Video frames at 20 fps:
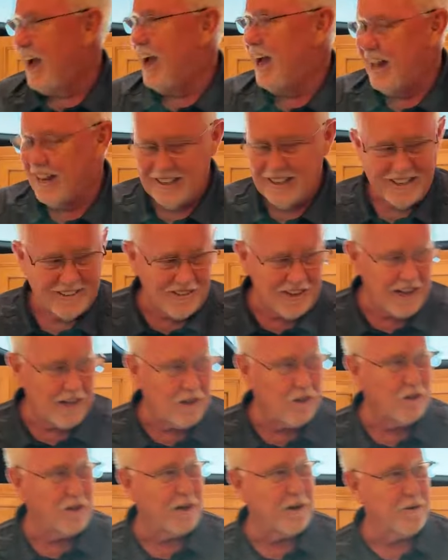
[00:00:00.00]
Uh, let's take
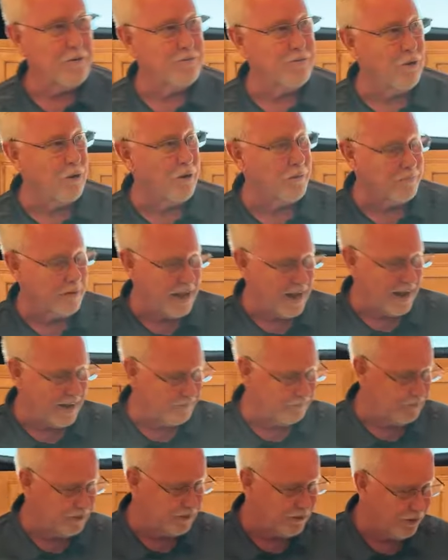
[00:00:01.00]
a look at our floor
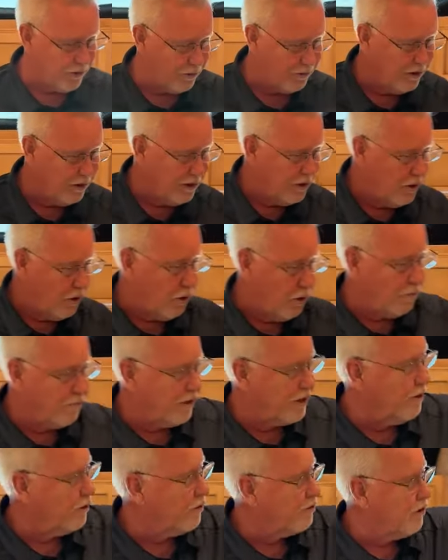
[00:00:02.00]
plan. So
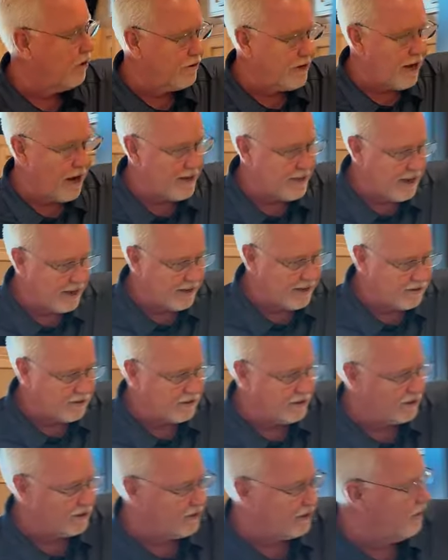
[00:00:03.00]
over here is our dinette
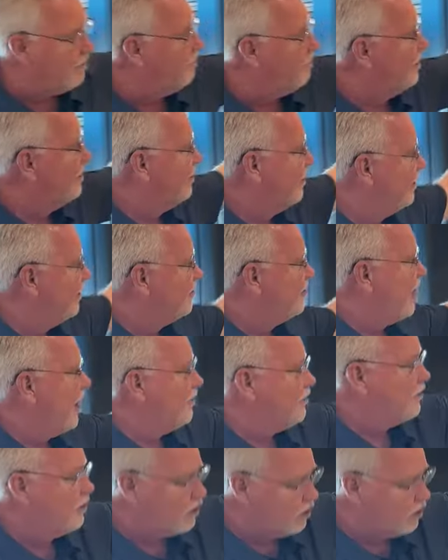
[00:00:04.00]
system, and it's got the